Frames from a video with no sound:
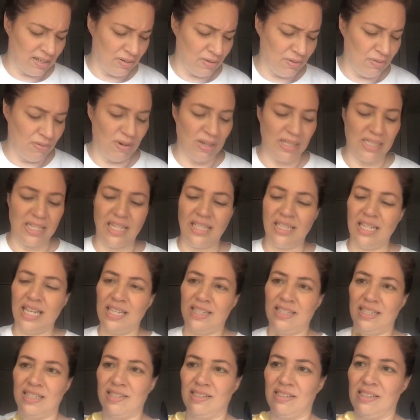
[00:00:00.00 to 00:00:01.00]
Oh, and I
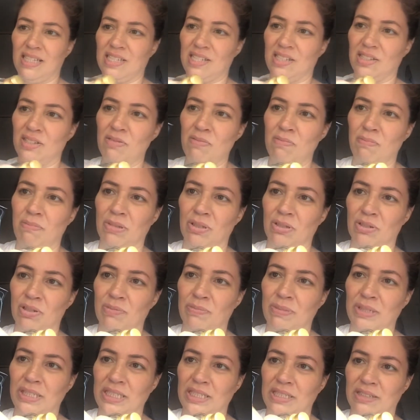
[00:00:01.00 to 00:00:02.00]
like this. There's a little
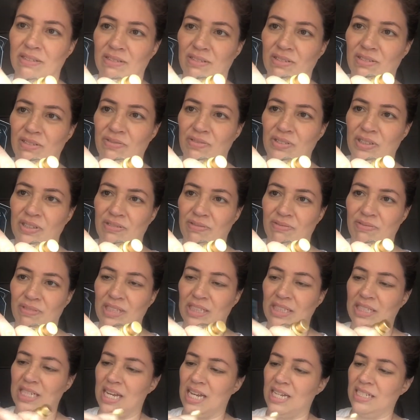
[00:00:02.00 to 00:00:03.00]
blurb in here. I don't know if you can
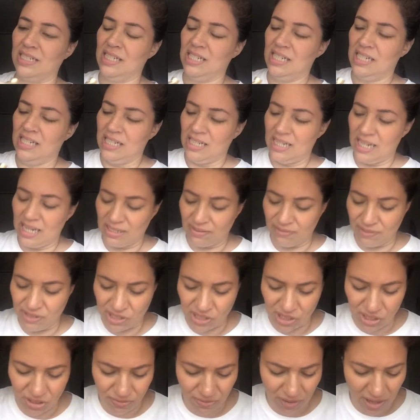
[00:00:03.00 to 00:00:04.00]
read that. And it
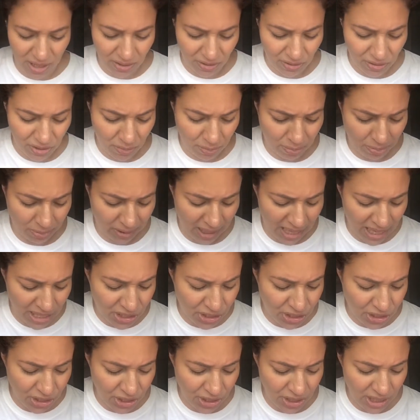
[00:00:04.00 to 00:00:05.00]
reads as follows.
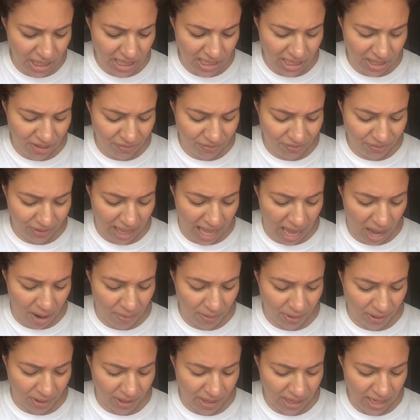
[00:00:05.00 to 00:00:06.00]
Pleasure is the
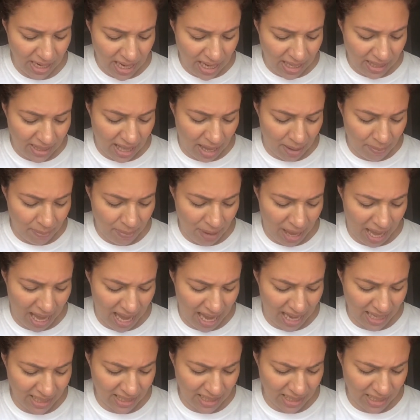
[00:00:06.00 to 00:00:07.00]
flower that
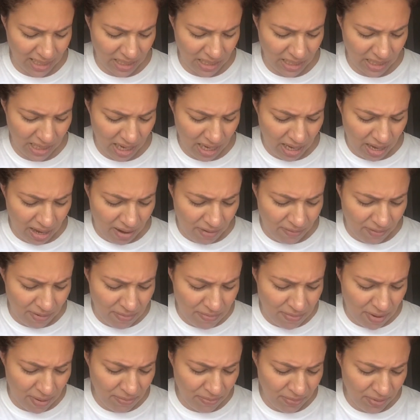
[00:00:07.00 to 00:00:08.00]
passes,
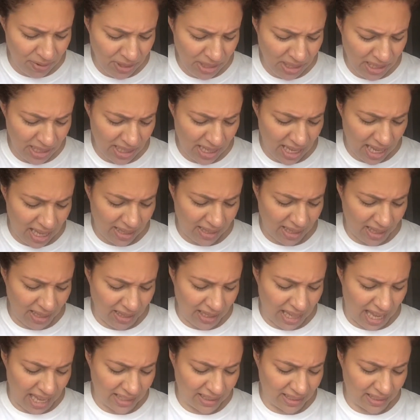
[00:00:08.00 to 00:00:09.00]
remembrance the
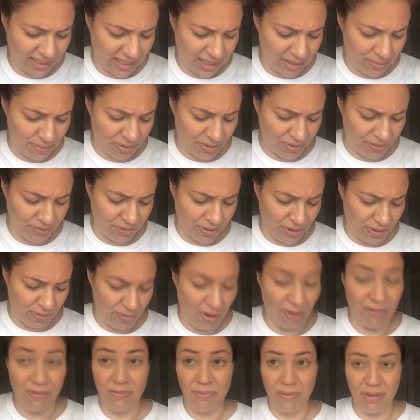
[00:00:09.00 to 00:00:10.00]
lasting
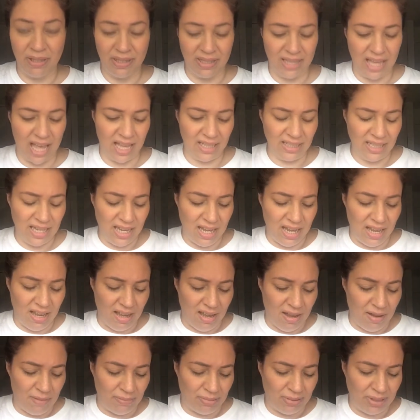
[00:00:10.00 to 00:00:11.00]
perfume. I'll repeat that.
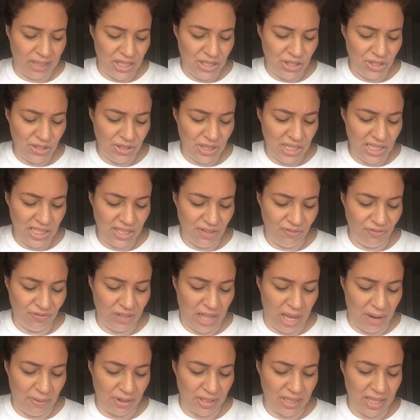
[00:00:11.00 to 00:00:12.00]
Pleasure is the
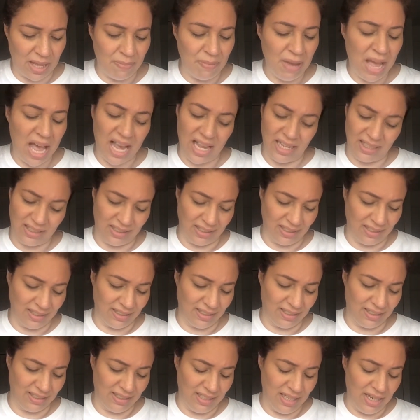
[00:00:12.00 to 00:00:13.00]
flower that
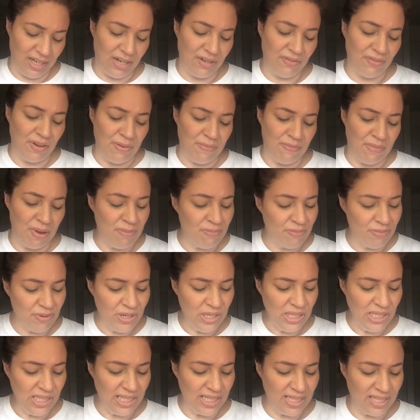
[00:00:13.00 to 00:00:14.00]
passes,
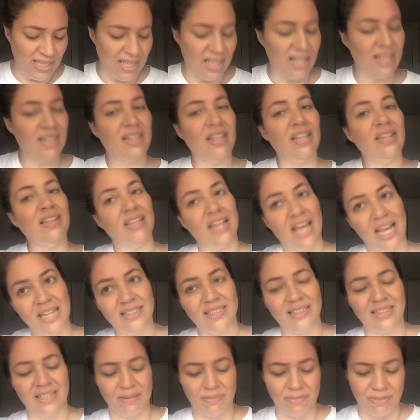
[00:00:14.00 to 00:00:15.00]
remembrance the
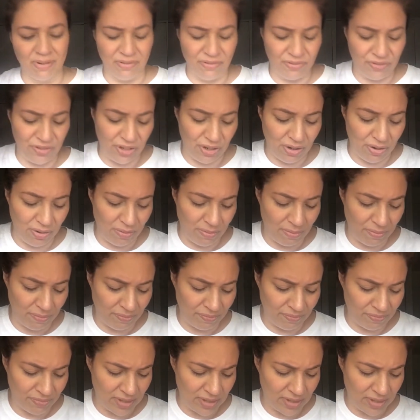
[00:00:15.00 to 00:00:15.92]
lasting perfume.